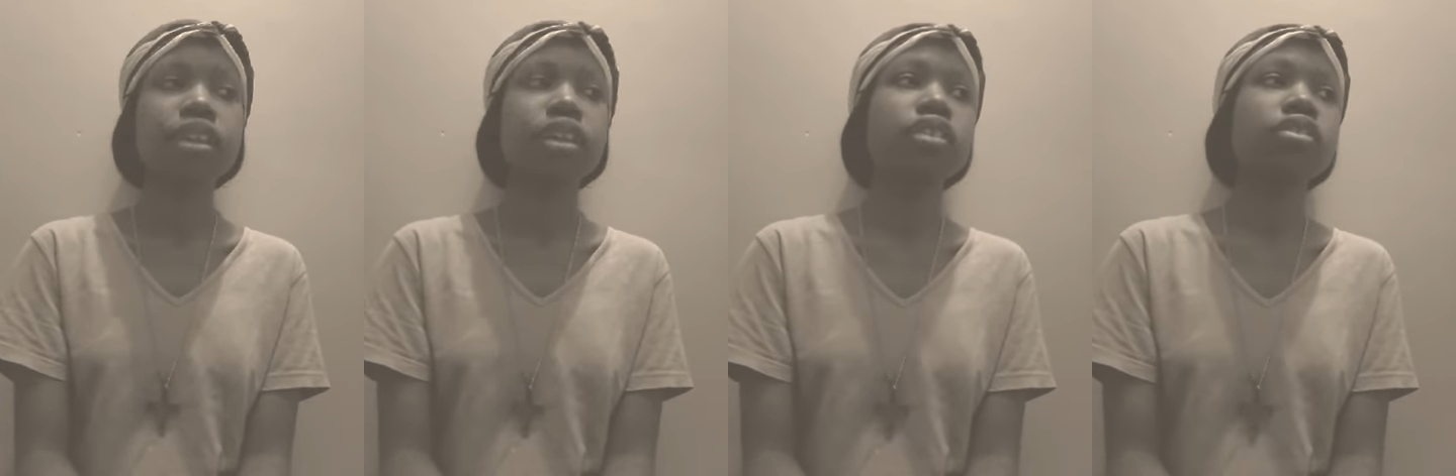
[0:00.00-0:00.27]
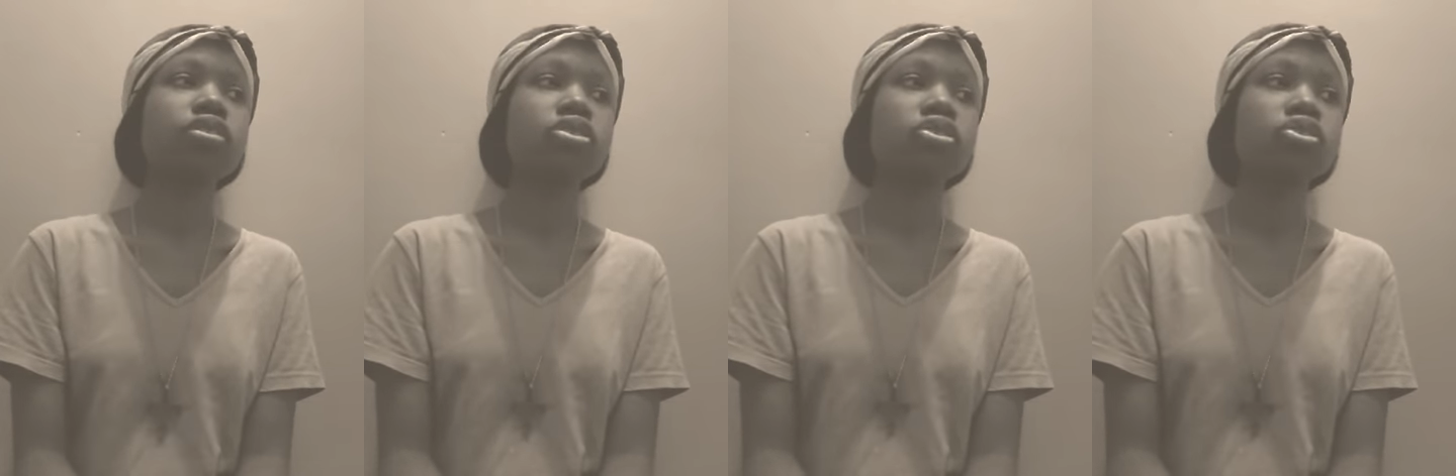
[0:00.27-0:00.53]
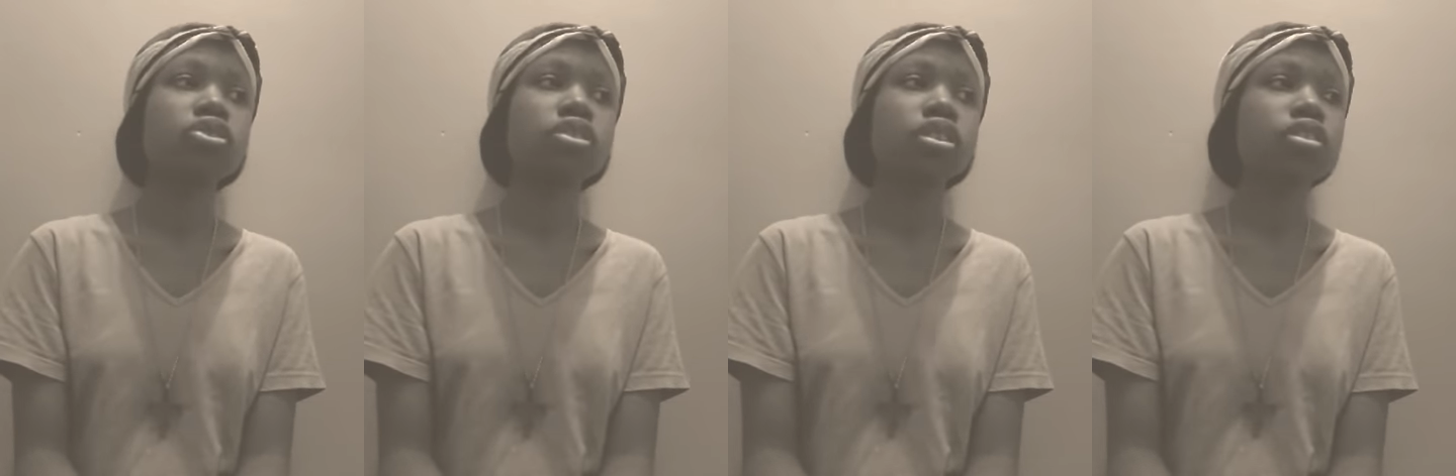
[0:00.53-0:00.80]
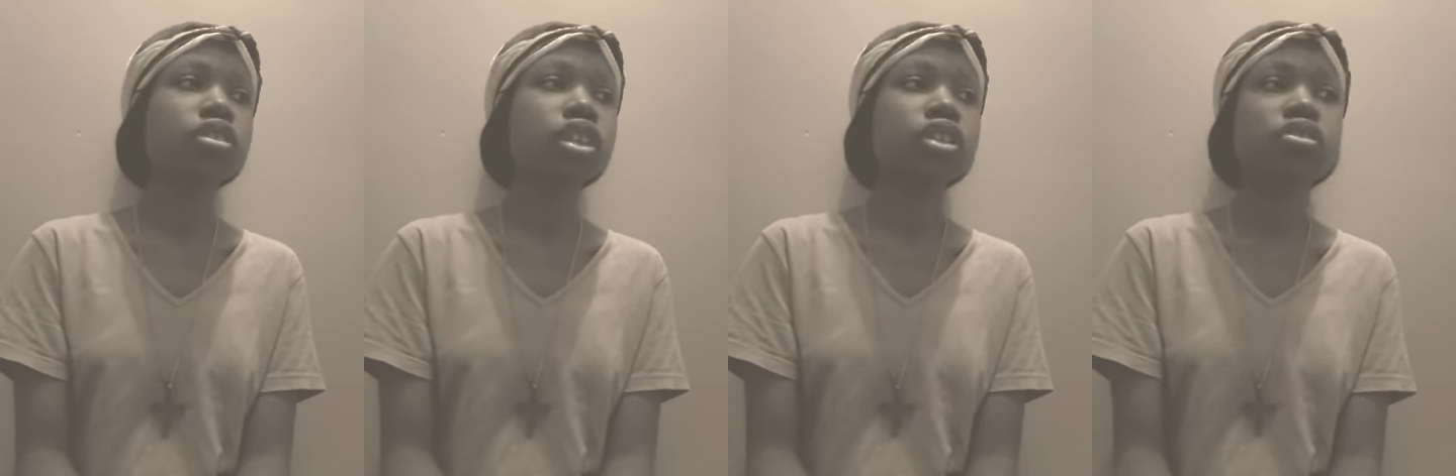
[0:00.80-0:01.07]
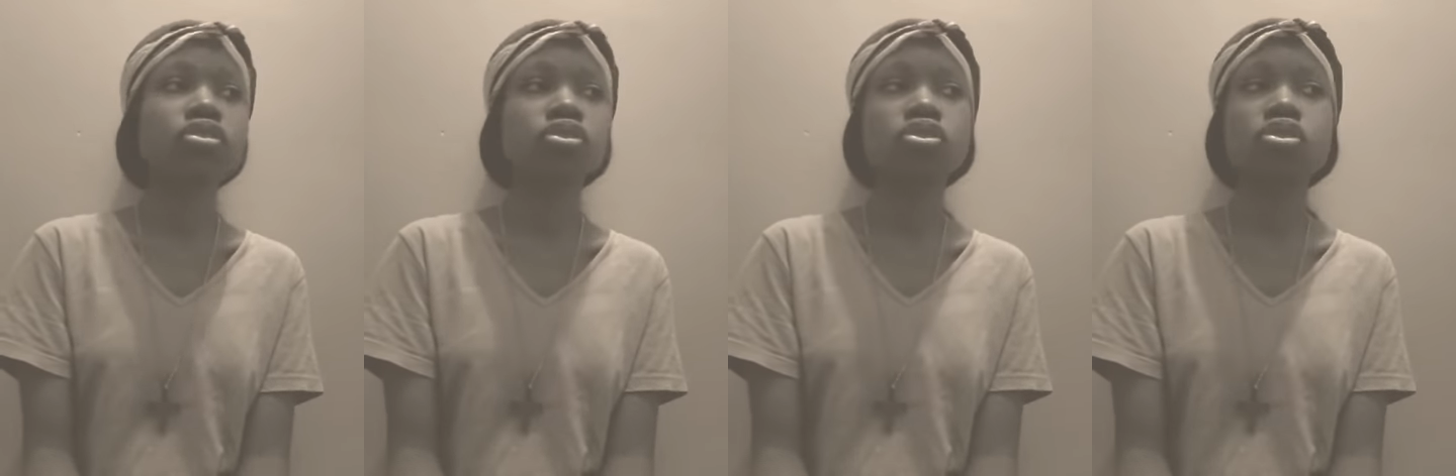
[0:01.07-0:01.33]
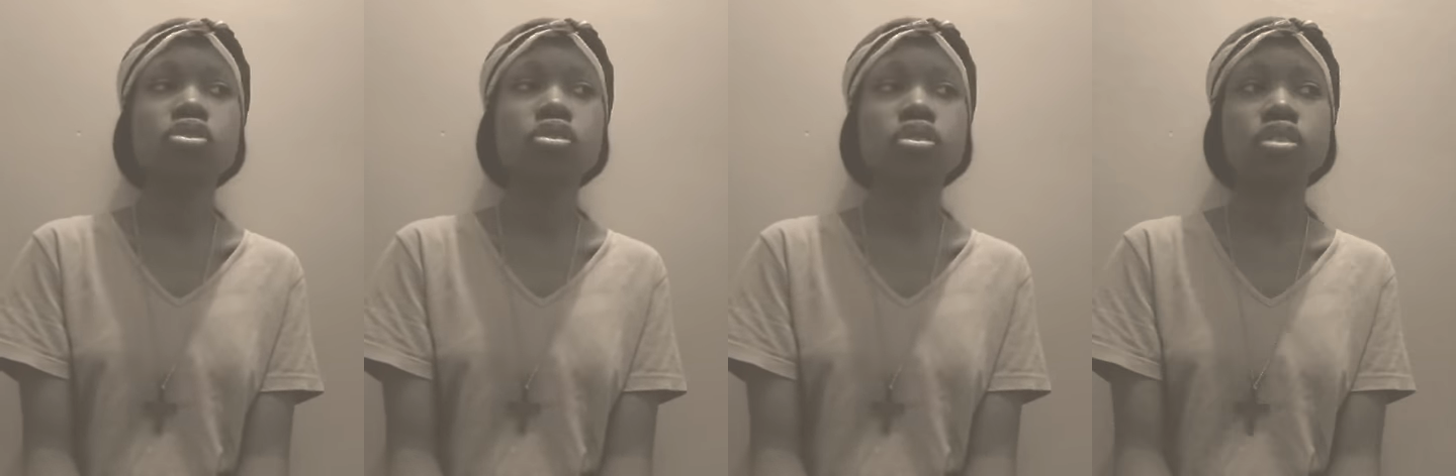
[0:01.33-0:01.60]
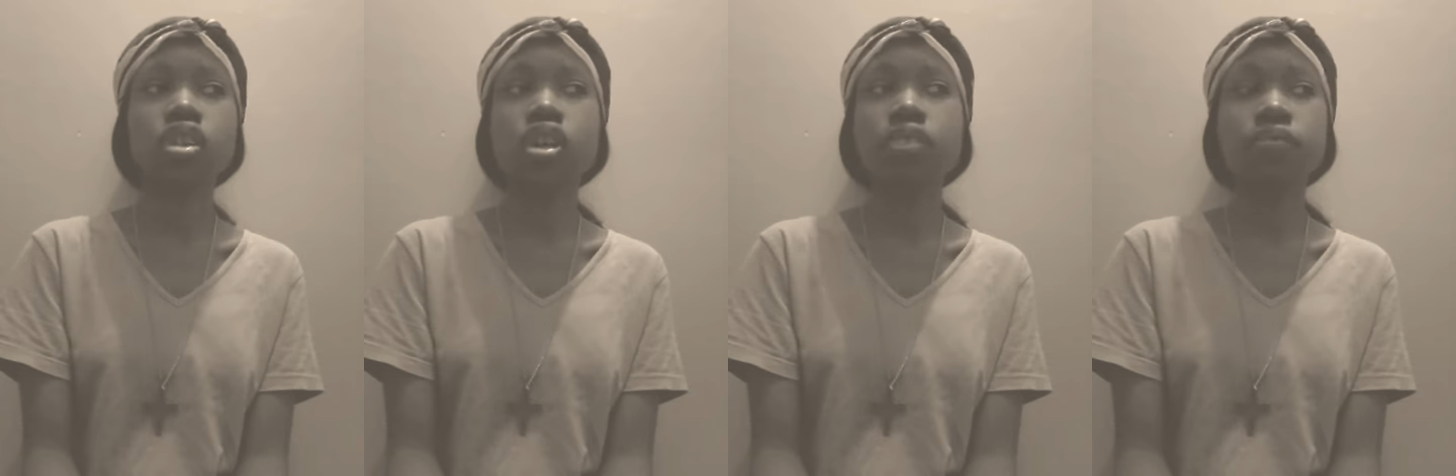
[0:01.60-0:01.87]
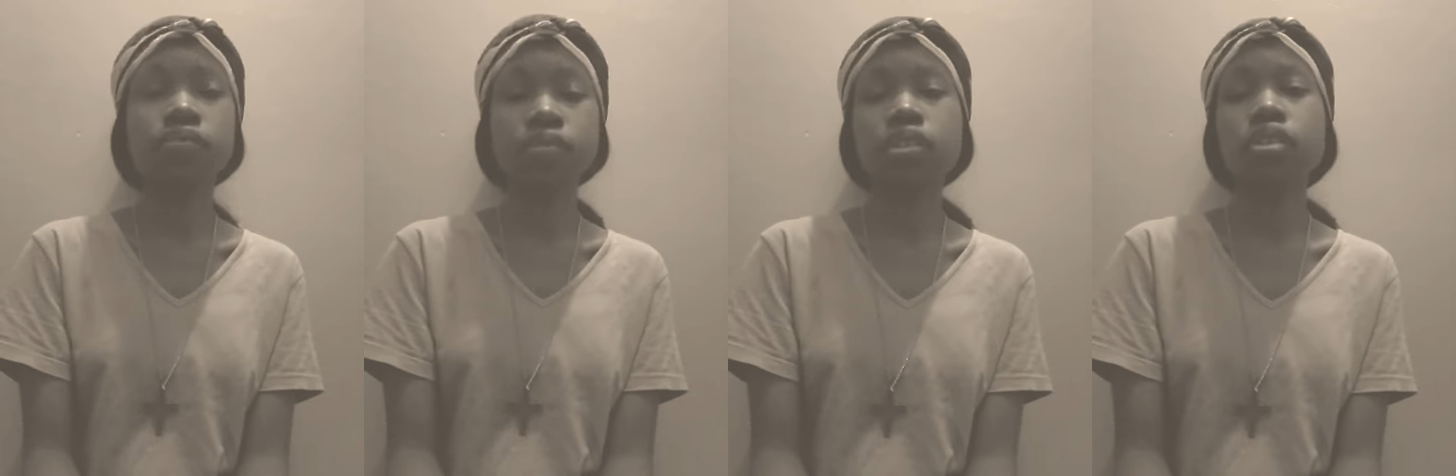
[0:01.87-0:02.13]
it's just that's just
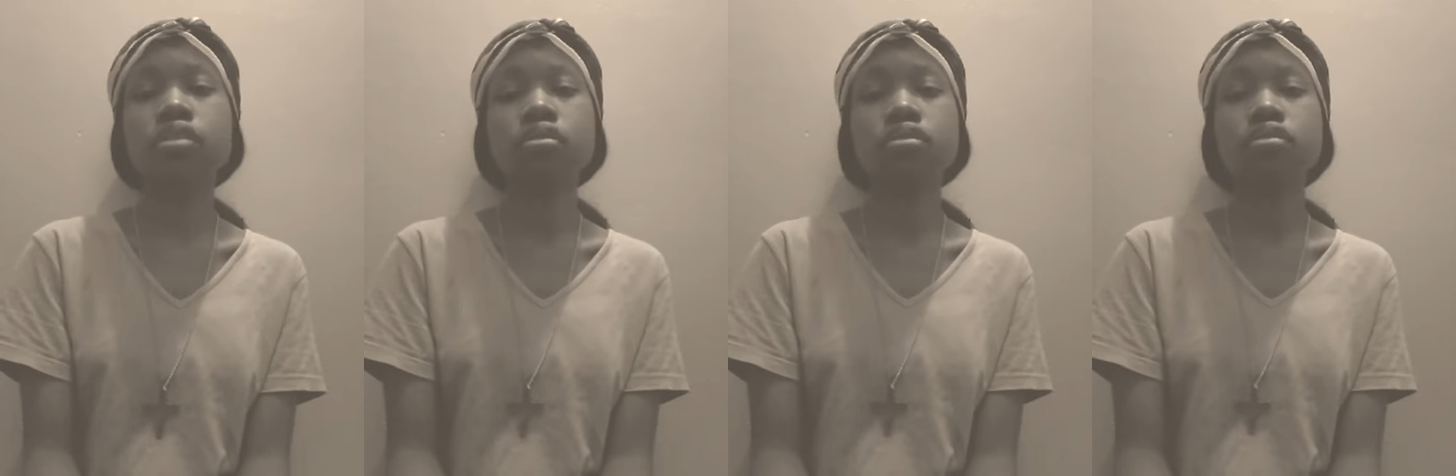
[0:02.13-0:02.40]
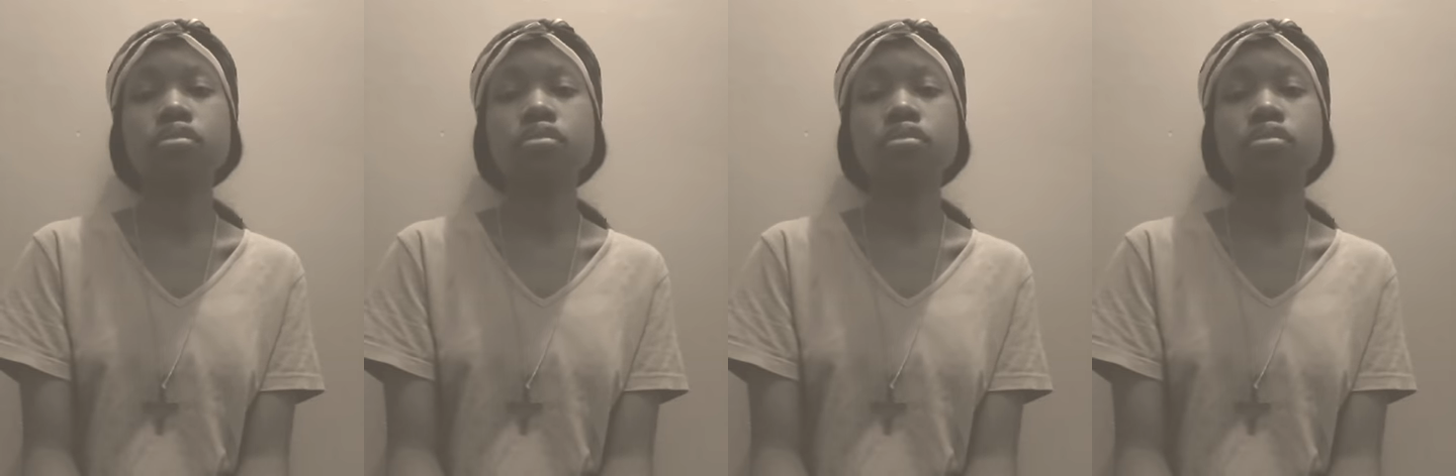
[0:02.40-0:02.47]
not fair